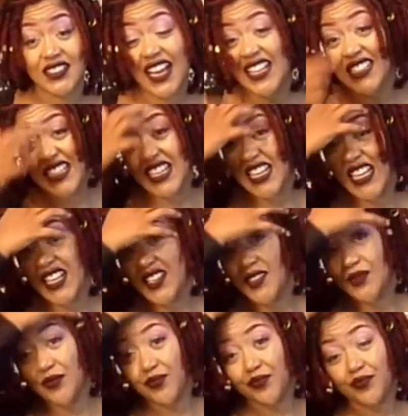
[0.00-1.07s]
I didn't.
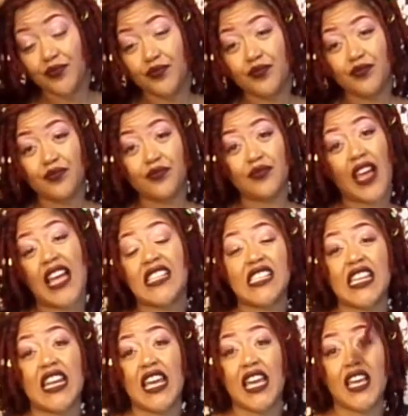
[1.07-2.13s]
I
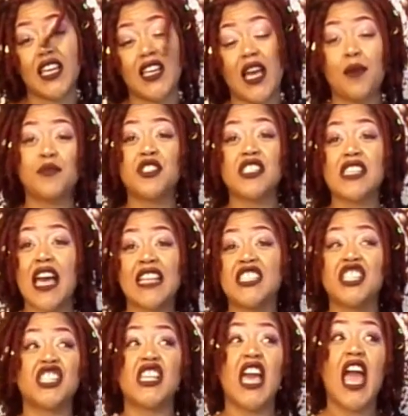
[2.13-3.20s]
did
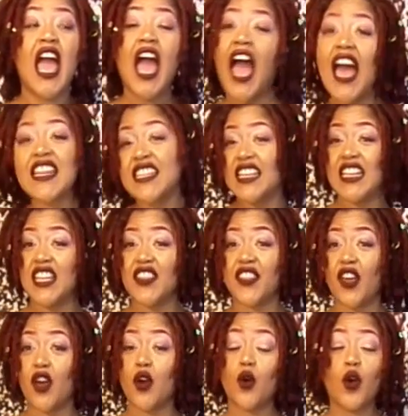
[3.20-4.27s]
it
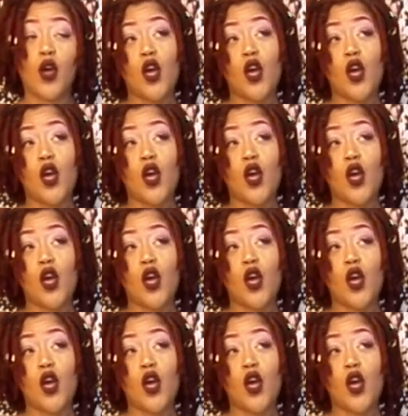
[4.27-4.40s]
though.